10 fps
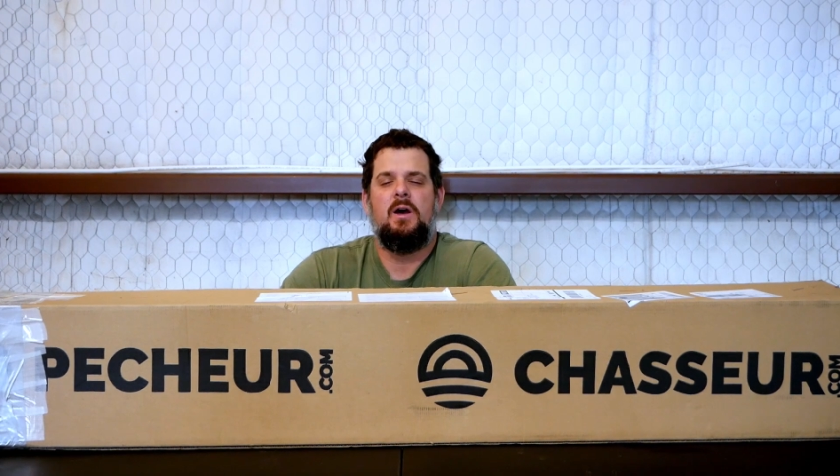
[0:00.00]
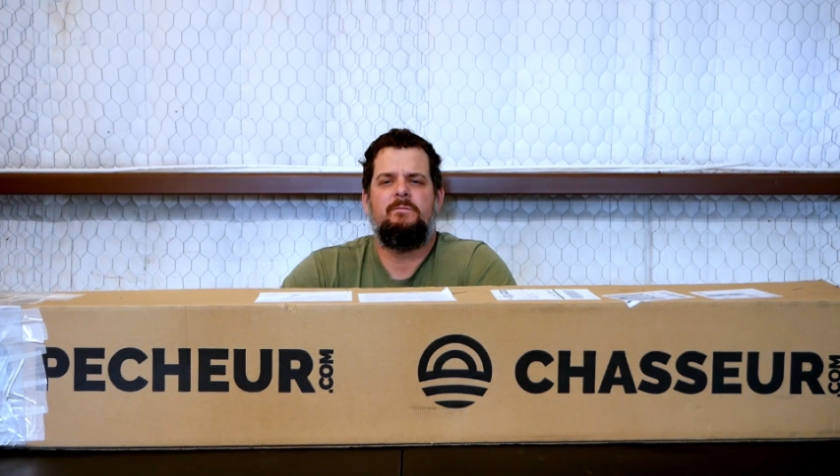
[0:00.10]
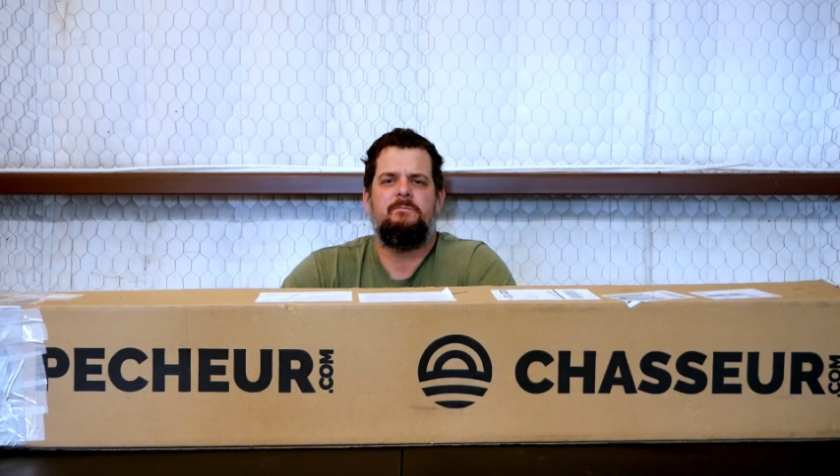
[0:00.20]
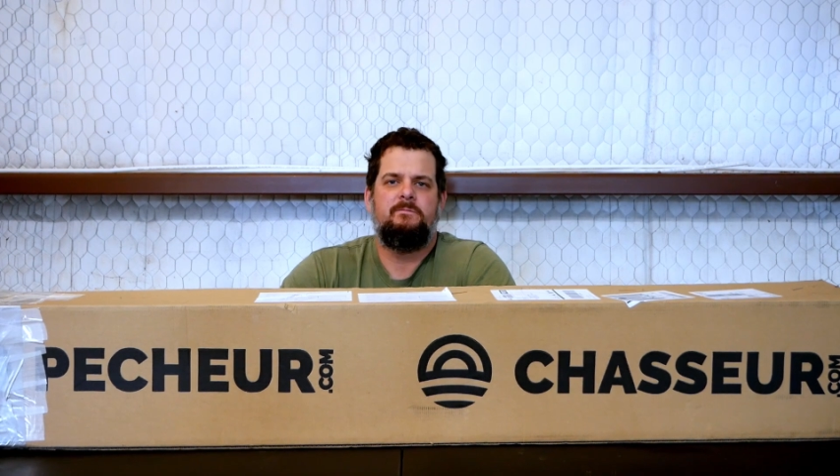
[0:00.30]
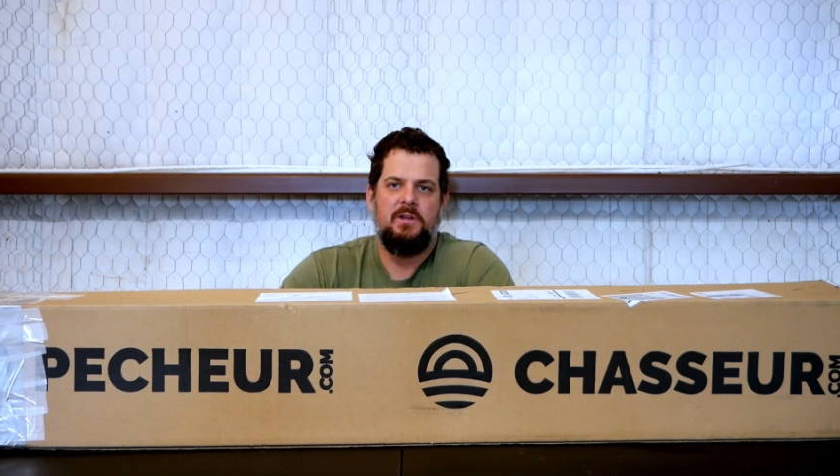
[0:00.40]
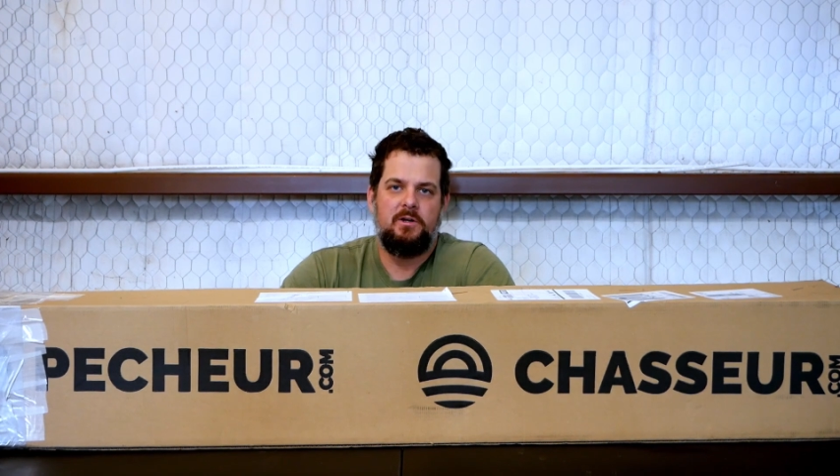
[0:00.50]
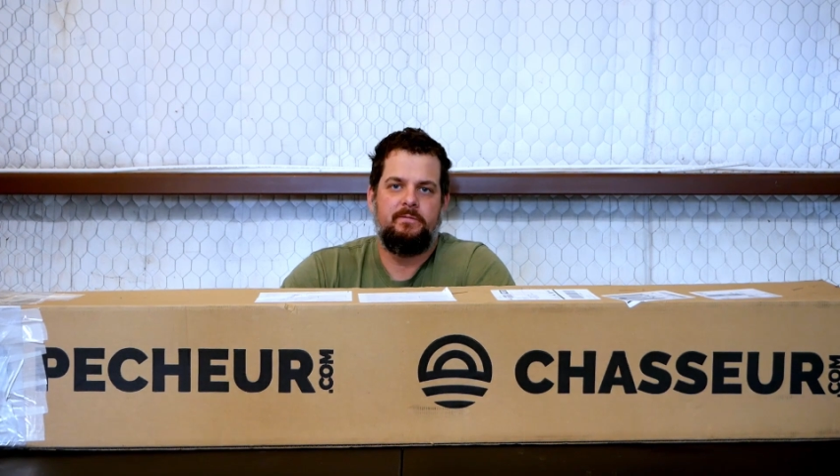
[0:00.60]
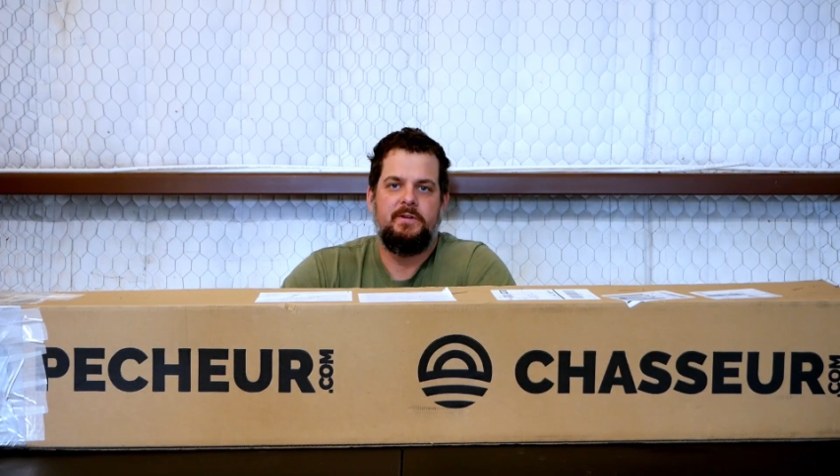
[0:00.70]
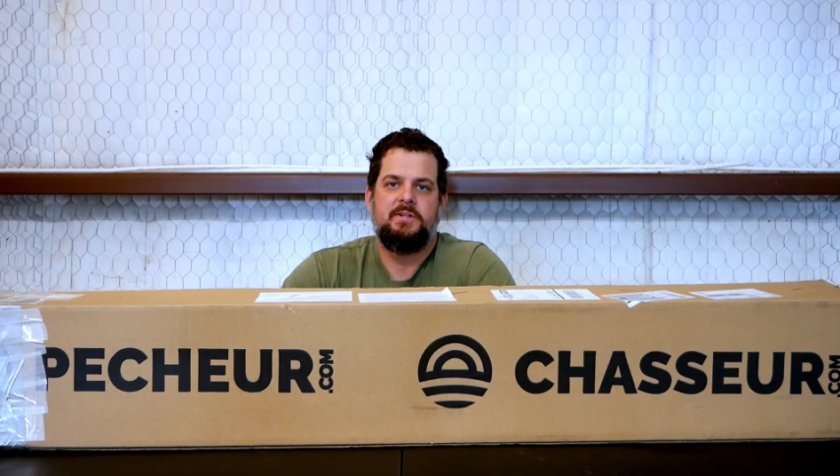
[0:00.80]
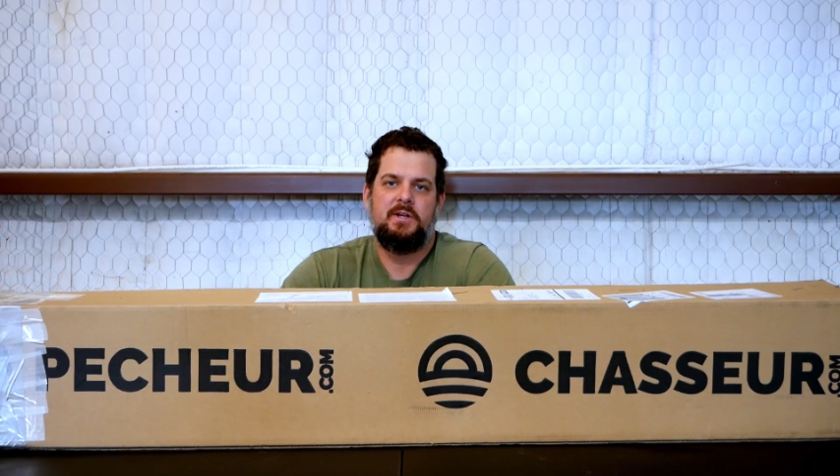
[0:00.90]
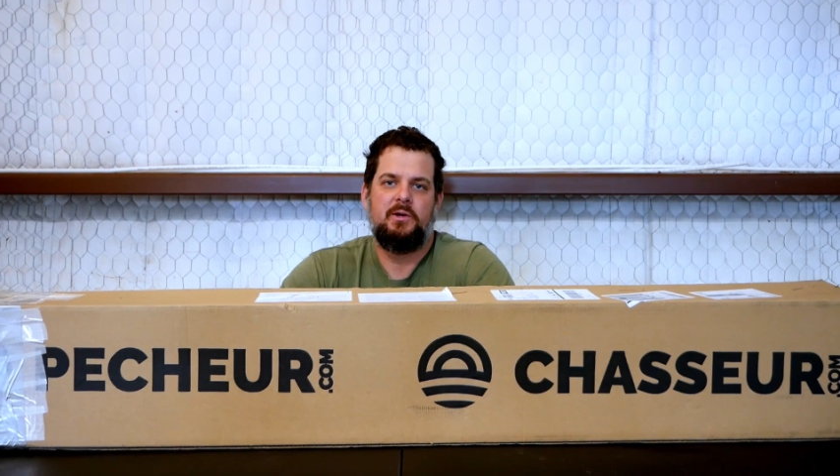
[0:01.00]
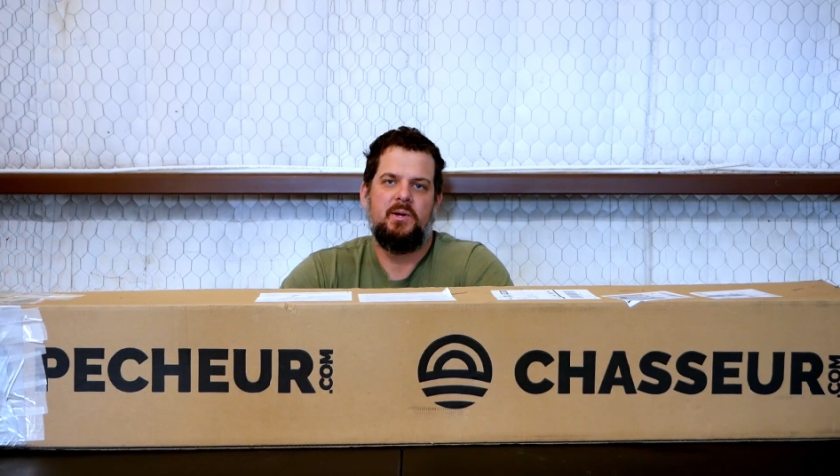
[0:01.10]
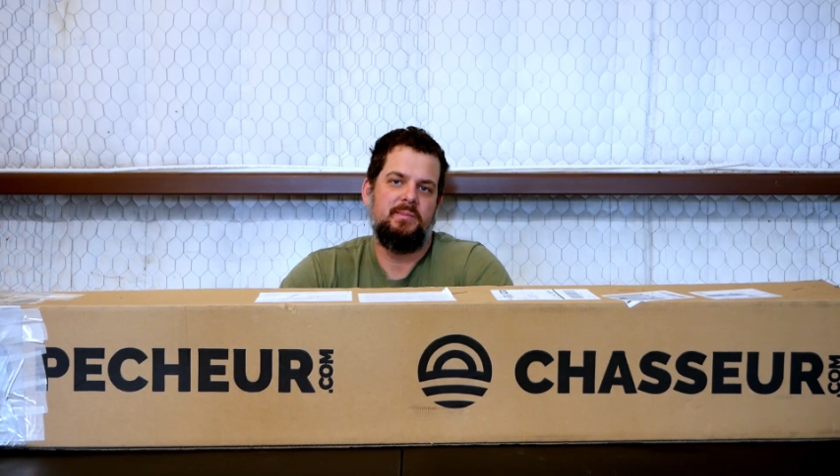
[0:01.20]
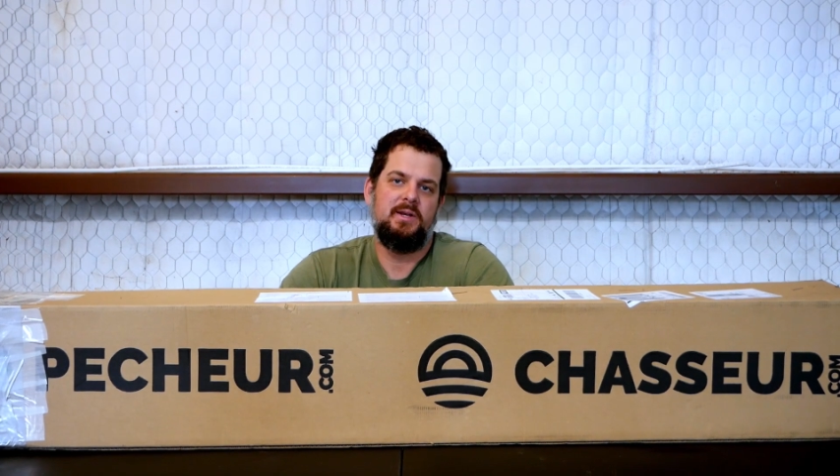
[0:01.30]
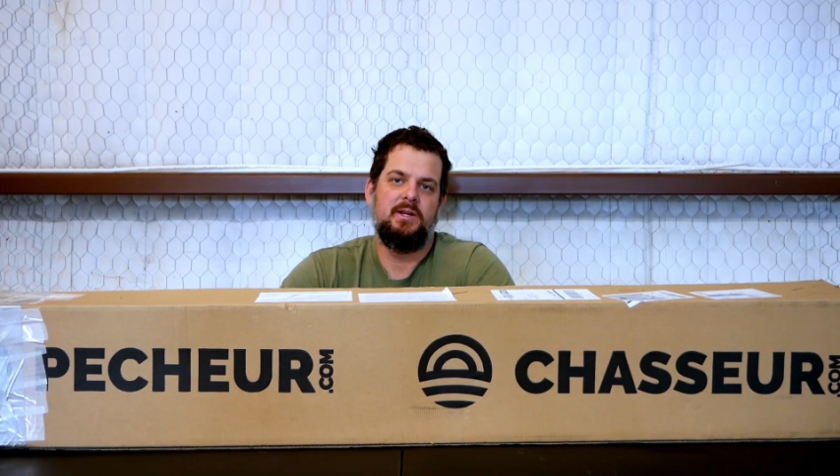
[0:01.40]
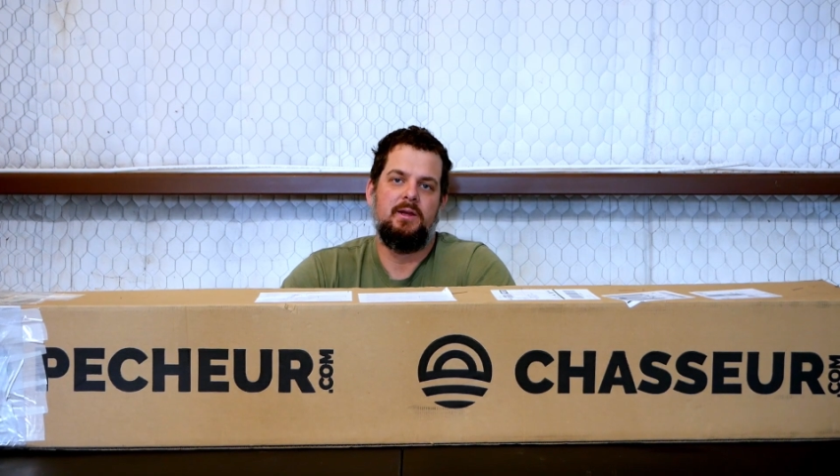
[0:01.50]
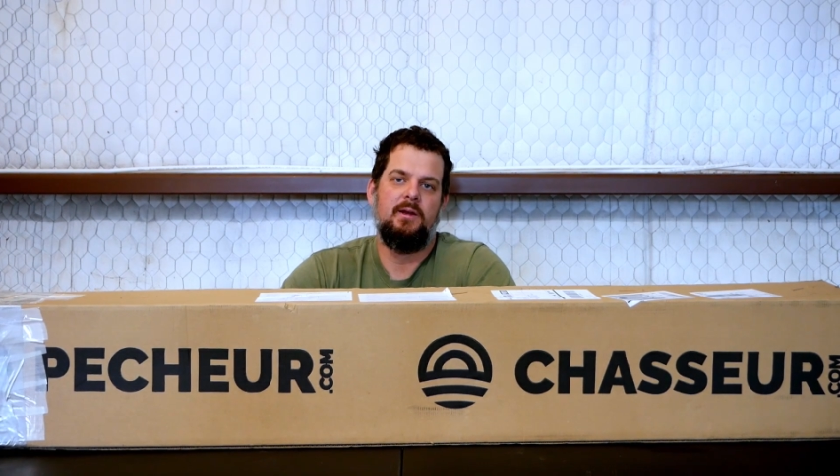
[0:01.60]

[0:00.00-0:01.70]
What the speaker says: of feeder fishing equipment.